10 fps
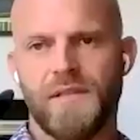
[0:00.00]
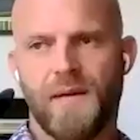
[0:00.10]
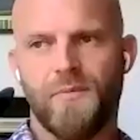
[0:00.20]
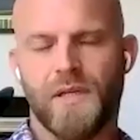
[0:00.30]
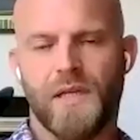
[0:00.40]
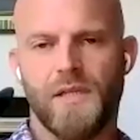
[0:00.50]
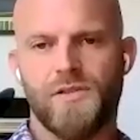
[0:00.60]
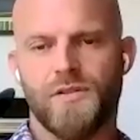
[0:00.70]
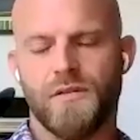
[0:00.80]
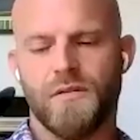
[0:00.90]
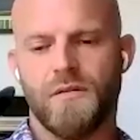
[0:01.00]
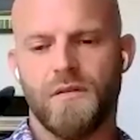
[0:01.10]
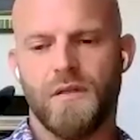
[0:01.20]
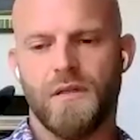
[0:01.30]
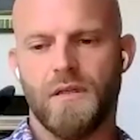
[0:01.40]
the application,
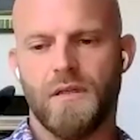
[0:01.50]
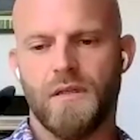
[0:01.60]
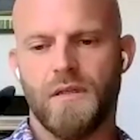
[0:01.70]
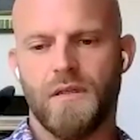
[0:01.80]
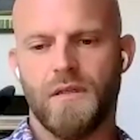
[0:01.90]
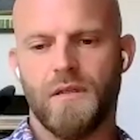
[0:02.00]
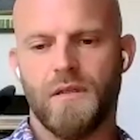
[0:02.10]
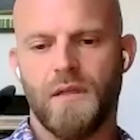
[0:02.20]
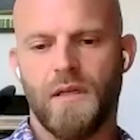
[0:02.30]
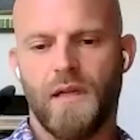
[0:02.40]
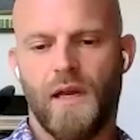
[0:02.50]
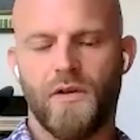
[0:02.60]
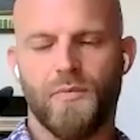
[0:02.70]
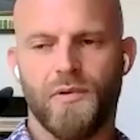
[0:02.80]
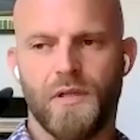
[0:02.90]
how
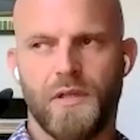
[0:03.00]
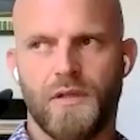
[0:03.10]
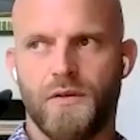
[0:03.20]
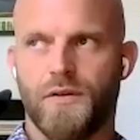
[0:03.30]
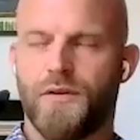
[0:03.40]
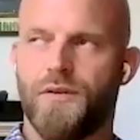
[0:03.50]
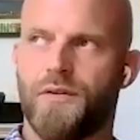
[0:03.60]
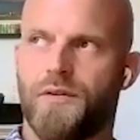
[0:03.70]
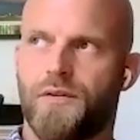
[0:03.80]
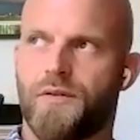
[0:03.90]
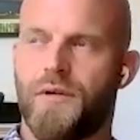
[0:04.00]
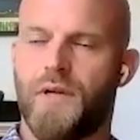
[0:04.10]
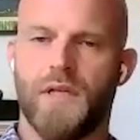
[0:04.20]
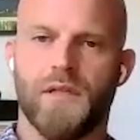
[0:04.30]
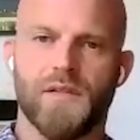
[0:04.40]
you put it. You know, you're
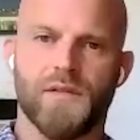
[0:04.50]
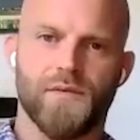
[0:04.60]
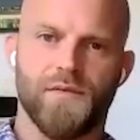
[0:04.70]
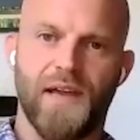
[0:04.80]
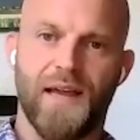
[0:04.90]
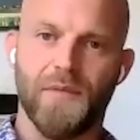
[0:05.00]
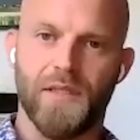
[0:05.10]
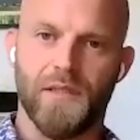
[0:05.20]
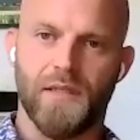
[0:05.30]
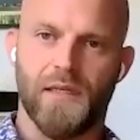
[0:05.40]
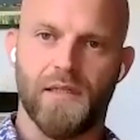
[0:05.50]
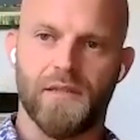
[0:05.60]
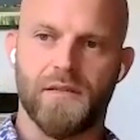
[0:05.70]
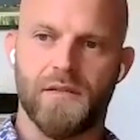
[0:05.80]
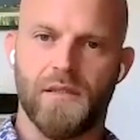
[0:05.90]
creating this family
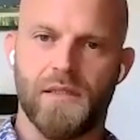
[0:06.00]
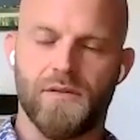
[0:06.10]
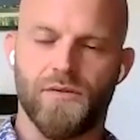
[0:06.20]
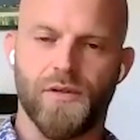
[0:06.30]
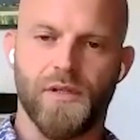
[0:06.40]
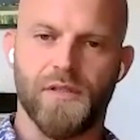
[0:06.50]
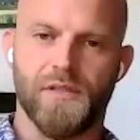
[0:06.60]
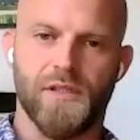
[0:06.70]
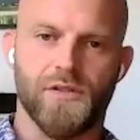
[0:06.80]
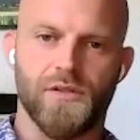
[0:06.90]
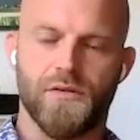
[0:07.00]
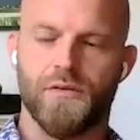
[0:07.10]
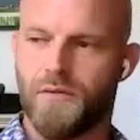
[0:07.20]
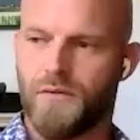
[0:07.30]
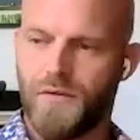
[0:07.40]
as an
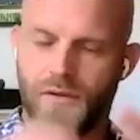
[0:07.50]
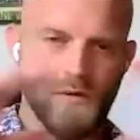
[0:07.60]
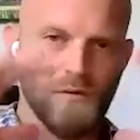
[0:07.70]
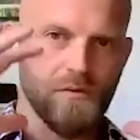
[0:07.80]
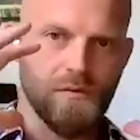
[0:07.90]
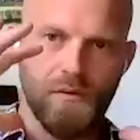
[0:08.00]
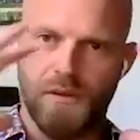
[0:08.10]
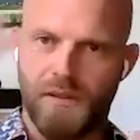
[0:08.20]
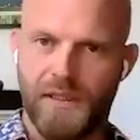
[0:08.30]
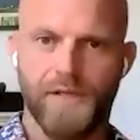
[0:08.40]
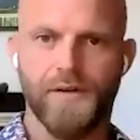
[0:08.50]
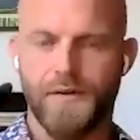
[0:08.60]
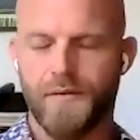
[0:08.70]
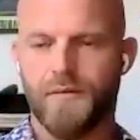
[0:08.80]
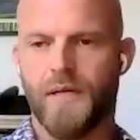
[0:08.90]
organizational,
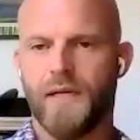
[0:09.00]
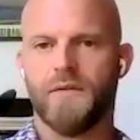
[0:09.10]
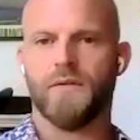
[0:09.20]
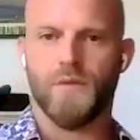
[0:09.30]
leader, right?